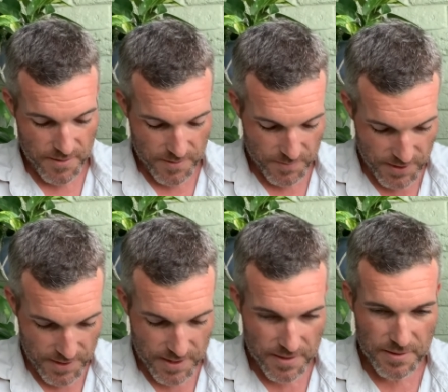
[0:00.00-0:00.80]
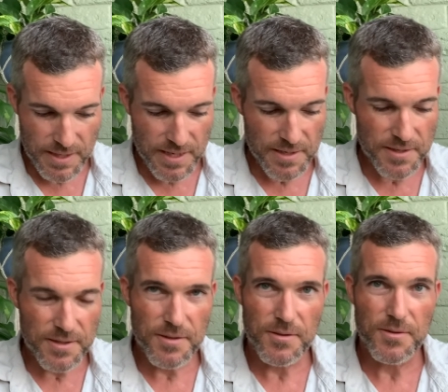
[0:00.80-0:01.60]
But yeah, that is
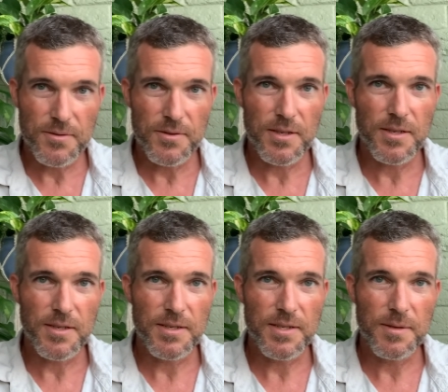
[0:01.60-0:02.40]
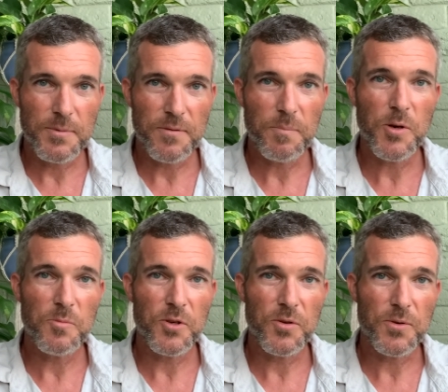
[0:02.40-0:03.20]
the concept of
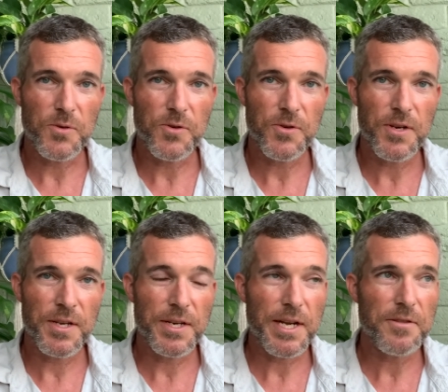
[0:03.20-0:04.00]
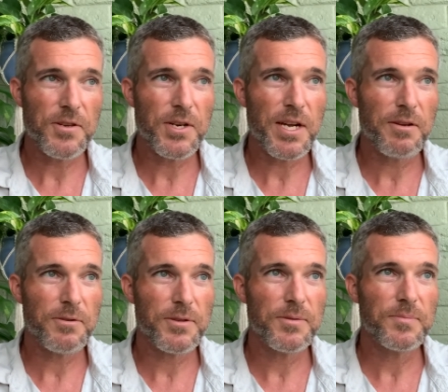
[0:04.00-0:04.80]
permaculture, and I thought I
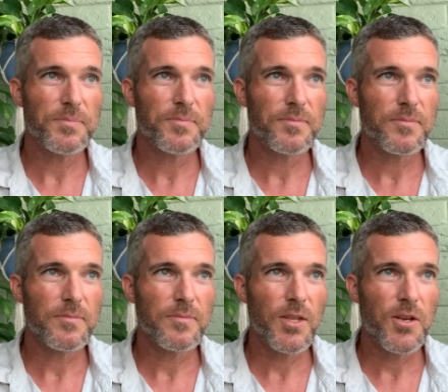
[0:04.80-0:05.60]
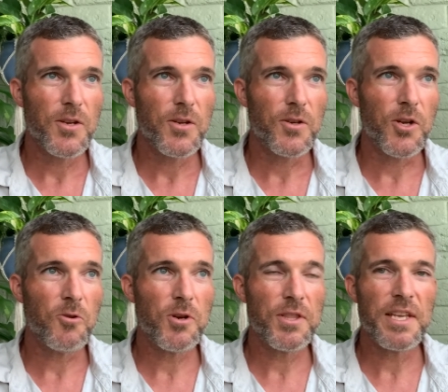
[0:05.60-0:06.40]
would
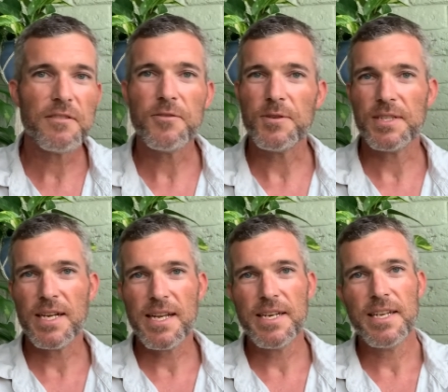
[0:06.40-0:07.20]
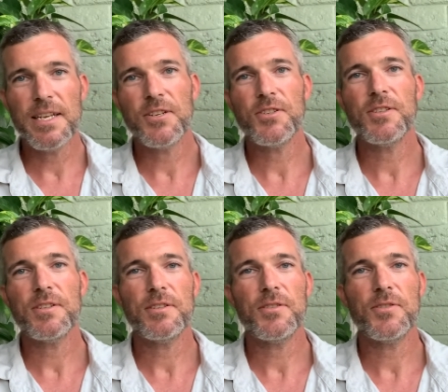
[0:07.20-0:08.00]
go on that little side tangent
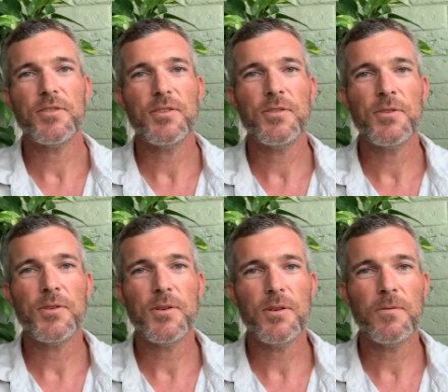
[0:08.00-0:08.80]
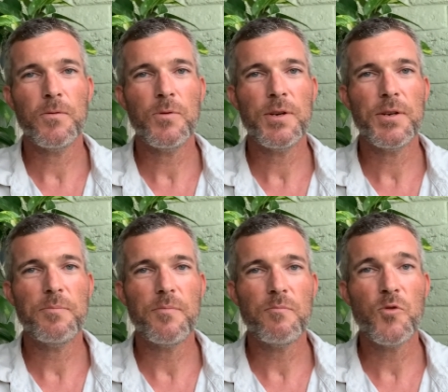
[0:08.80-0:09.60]
to avoid
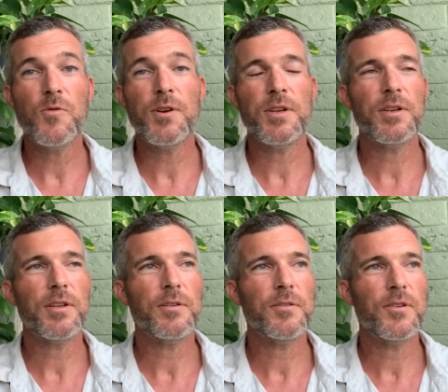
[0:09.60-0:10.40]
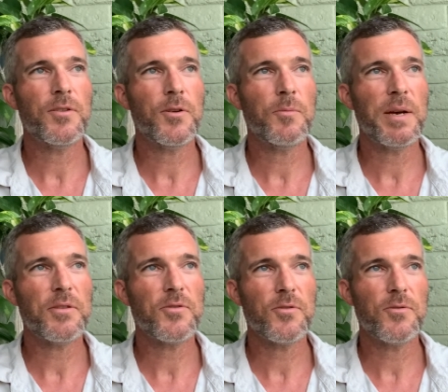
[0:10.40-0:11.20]
mourning and
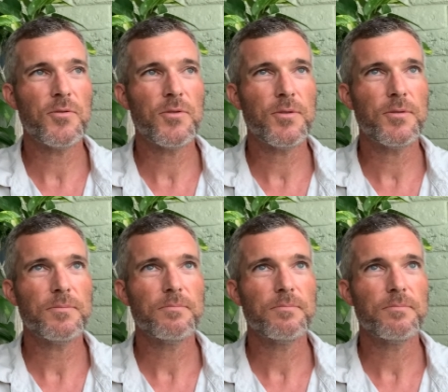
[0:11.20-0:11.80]
about the